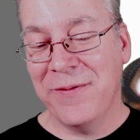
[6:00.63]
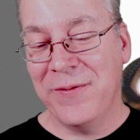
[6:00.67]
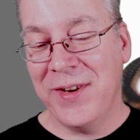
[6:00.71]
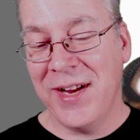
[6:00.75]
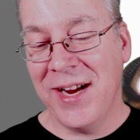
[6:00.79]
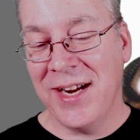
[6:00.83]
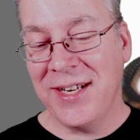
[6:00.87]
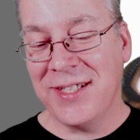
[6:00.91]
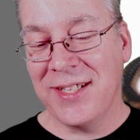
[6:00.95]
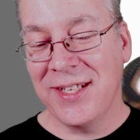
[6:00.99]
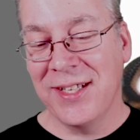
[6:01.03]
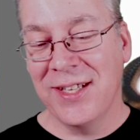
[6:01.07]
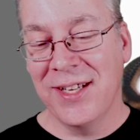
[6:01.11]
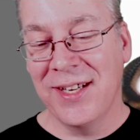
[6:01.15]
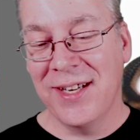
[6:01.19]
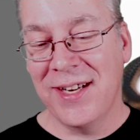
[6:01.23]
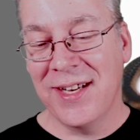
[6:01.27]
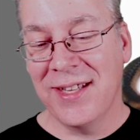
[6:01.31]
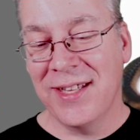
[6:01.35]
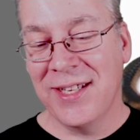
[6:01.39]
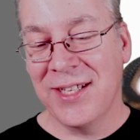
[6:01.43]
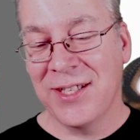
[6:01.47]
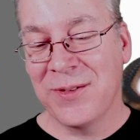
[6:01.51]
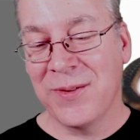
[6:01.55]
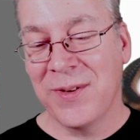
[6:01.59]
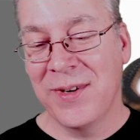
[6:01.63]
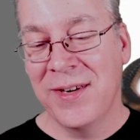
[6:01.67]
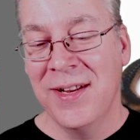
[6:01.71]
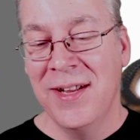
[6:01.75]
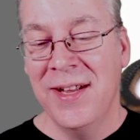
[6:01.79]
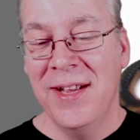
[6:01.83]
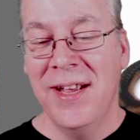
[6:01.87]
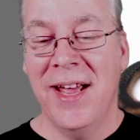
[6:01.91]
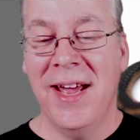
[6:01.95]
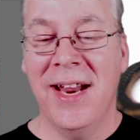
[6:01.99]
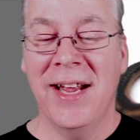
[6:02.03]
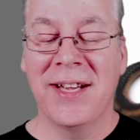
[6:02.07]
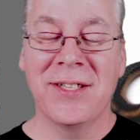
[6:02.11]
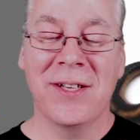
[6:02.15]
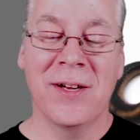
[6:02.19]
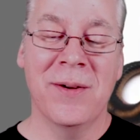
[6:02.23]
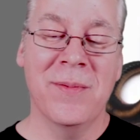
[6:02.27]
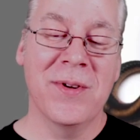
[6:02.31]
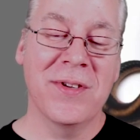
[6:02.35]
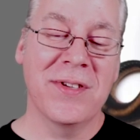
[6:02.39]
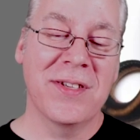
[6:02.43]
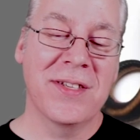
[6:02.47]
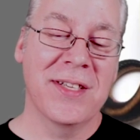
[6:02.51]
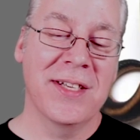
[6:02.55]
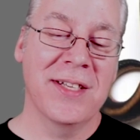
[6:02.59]
If you actually look at this one, it has
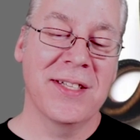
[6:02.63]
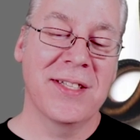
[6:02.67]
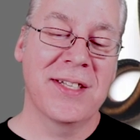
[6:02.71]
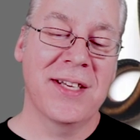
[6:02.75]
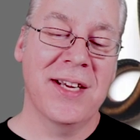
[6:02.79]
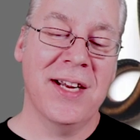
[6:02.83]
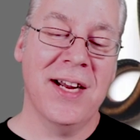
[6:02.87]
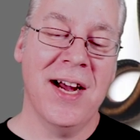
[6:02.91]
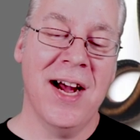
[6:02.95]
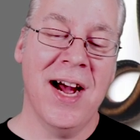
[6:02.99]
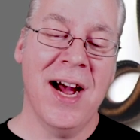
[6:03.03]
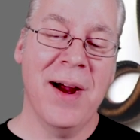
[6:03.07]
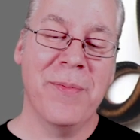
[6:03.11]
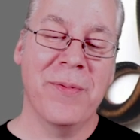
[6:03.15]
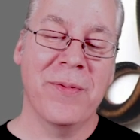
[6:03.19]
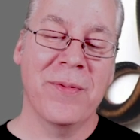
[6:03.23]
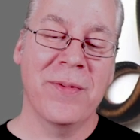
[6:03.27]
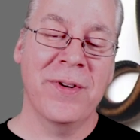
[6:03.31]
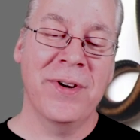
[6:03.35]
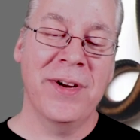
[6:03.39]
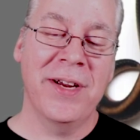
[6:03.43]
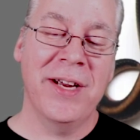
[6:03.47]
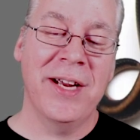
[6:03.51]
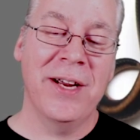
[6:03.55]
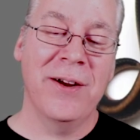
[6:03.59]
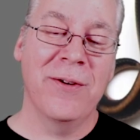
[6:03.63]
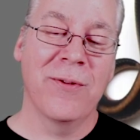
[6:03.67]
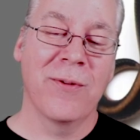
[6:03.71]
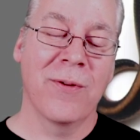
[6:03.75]
almost this coppery,